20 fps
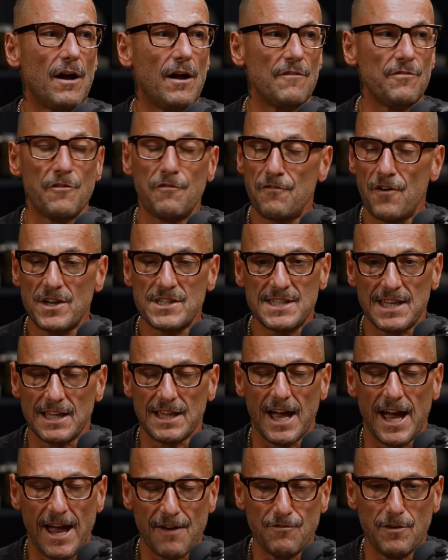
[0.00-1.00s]
the first
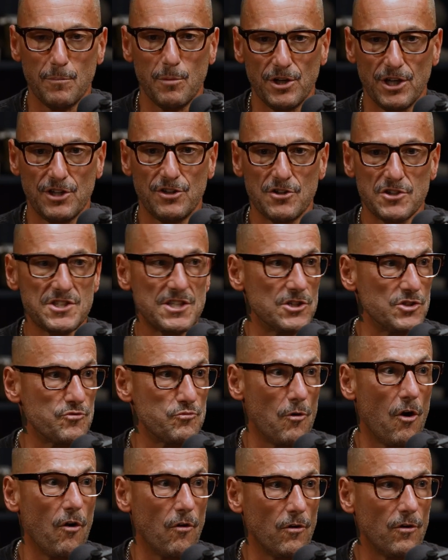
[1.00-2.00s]
thing that everybody does
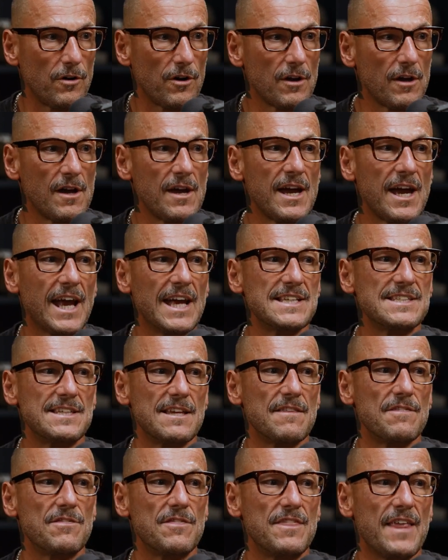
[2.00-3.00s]
that's wrong is
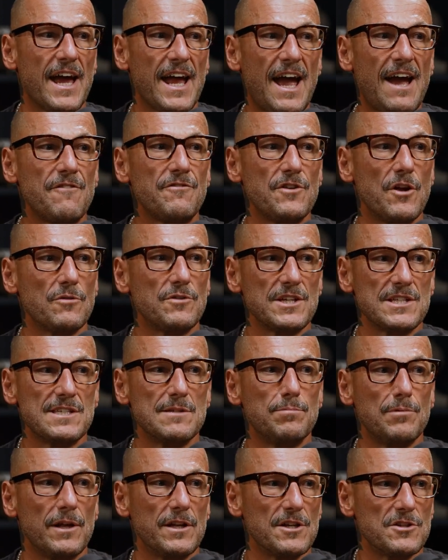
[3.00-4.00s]
that they have no
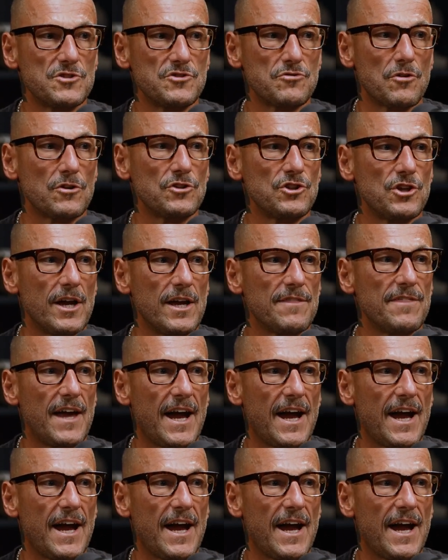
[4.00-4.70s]
discipline and structure.